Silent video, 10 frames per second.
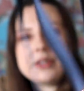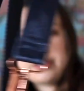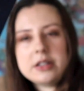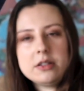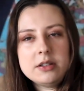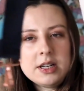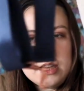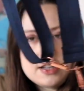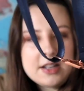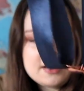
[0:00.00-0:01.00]
this little
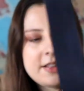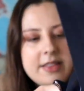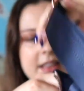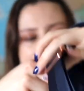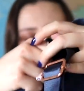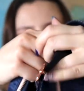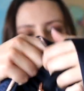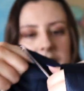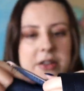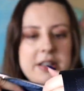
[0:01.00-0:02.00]
thing
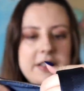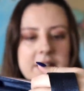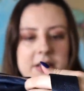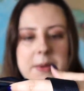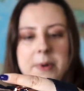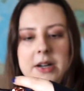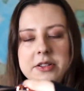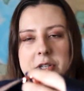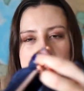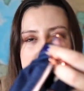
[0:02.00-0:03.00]
that you can clip
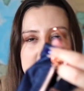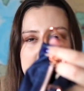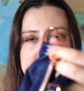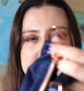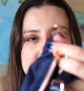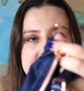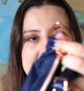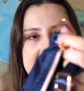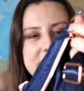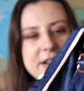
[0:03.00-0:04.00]
onto the edges,
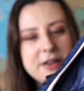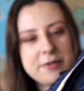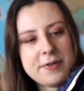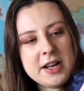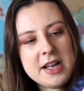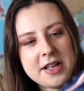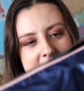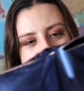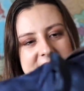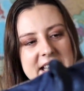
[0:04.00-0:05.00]
and I love
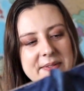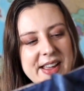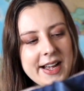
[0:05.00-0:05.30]
this navy